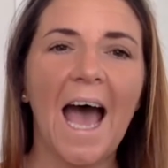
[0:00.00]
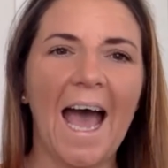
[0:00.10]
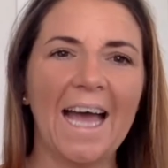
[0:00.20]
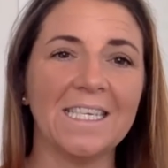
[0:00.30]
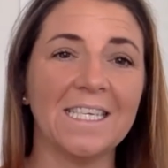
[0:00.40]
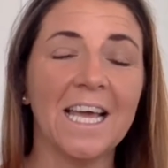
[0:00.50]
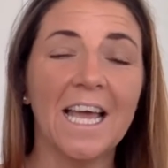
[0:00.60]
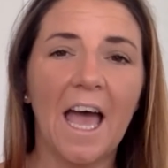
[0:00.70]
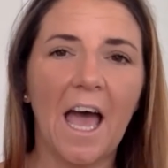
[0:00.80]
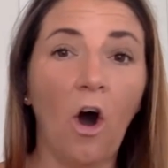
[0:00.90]
And
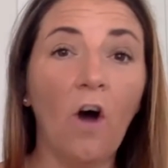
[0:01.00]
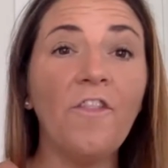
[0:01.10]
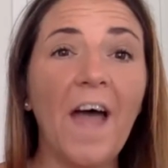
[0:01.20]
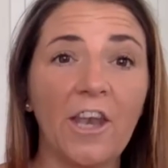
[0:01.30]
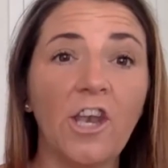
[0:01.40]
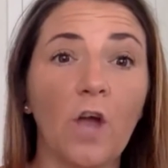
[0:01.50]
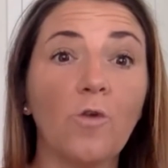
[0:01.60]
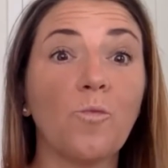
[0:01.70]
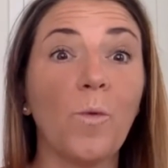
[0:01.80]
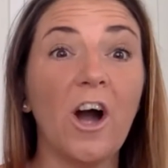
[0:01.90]
on that
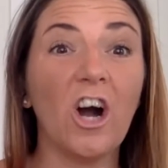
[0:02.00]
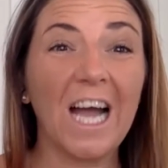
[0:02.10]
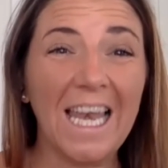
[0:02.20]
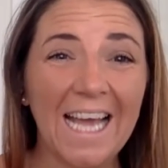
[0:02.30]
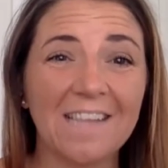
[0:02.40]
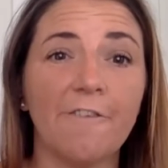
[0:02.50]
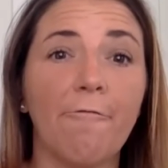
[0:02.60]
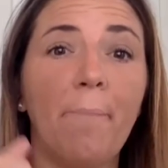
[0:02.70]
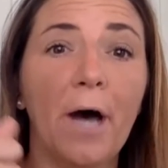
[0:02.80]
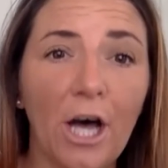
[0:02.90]
note, we are collective
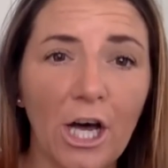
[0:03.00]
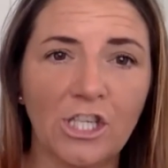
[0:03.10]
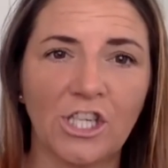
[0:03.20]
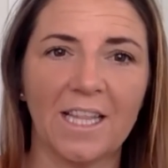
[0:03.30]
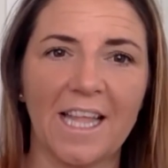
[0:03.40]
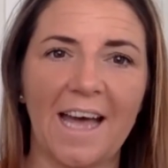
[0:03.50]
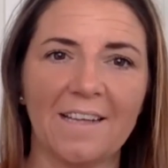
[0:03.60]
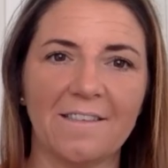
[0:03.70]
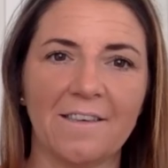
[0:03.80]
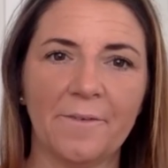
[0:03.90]
purging that.